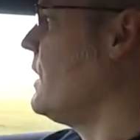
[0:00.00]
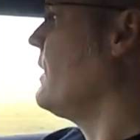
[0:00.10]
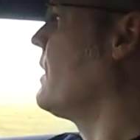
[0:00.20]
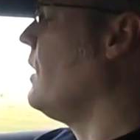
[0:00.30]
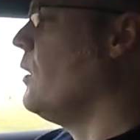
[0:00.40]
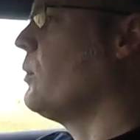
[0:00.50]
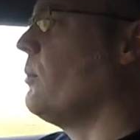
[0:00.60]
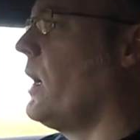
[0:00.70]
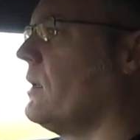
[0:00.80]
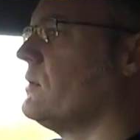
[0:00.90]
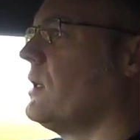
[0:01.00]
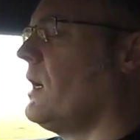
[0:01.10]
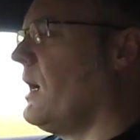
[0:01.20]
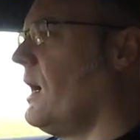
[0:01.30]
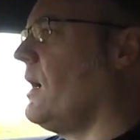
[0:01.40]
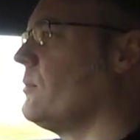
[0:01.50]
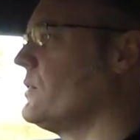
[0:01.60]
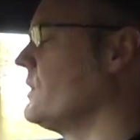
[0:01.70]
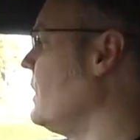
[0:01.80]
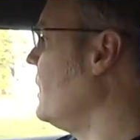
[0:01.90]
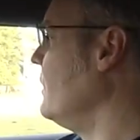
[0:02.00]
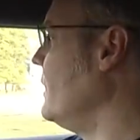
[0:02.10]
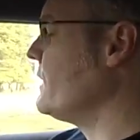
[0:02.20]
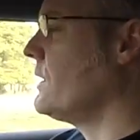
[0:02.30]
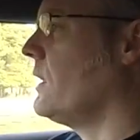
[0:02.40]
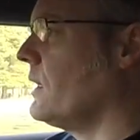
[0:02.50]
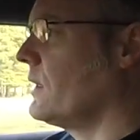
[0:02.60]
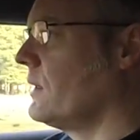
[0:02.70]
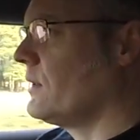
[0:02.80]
like the carbon panels are absolutely stunning.